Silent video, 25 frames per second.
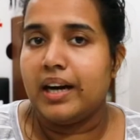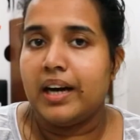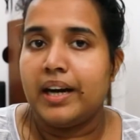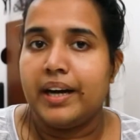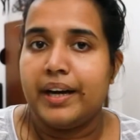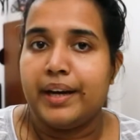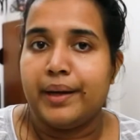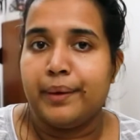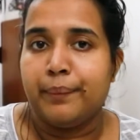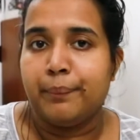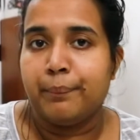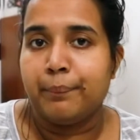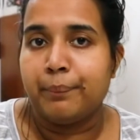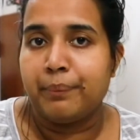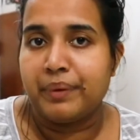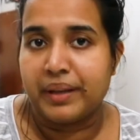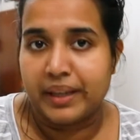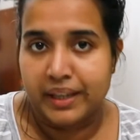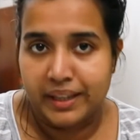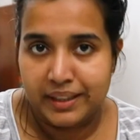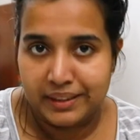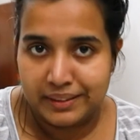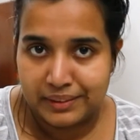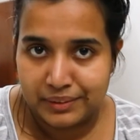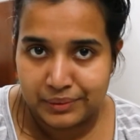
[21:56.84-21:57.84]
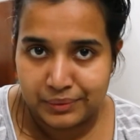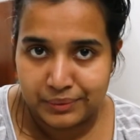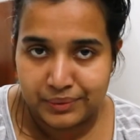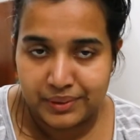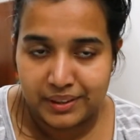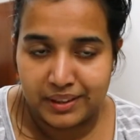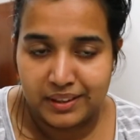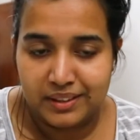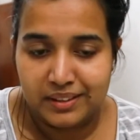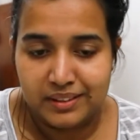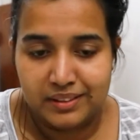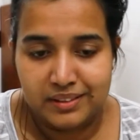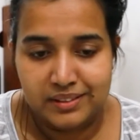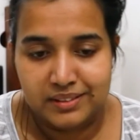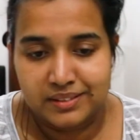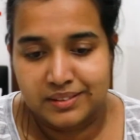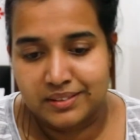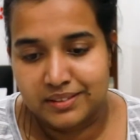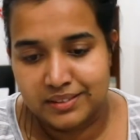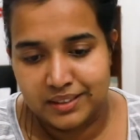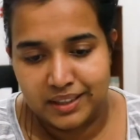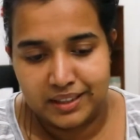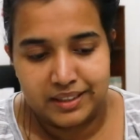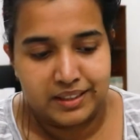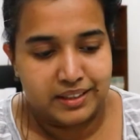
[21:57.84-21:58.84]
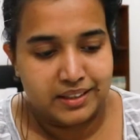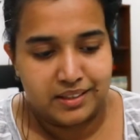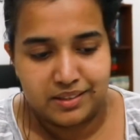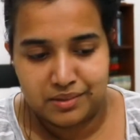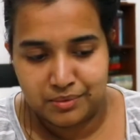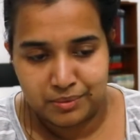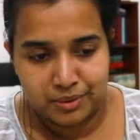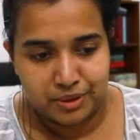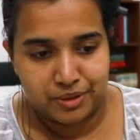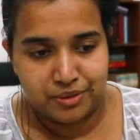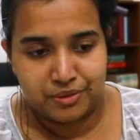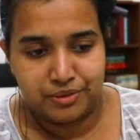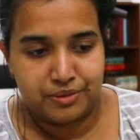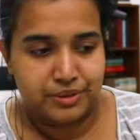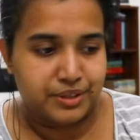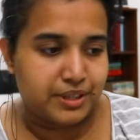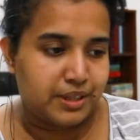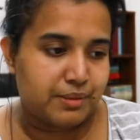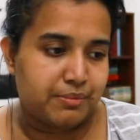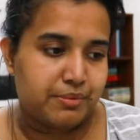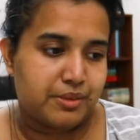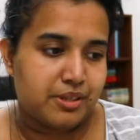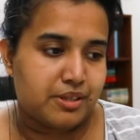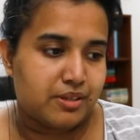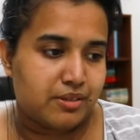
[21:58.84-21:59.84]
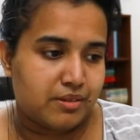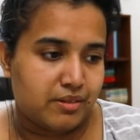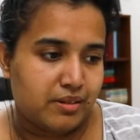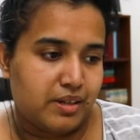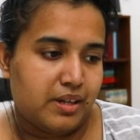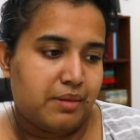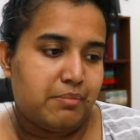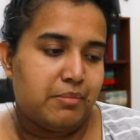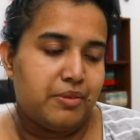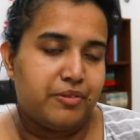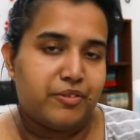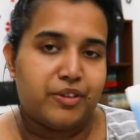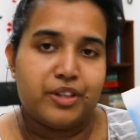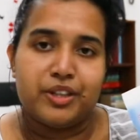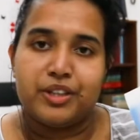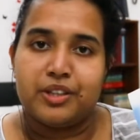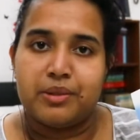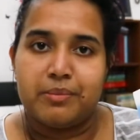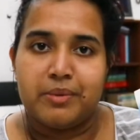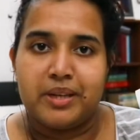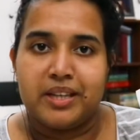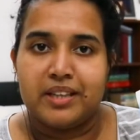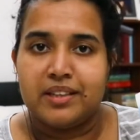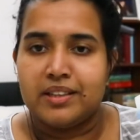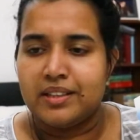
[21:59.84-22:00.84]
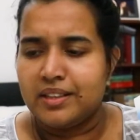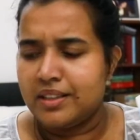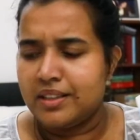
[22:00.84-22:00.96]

I'm planning to read at least one or two chapters tonight before I go to bed.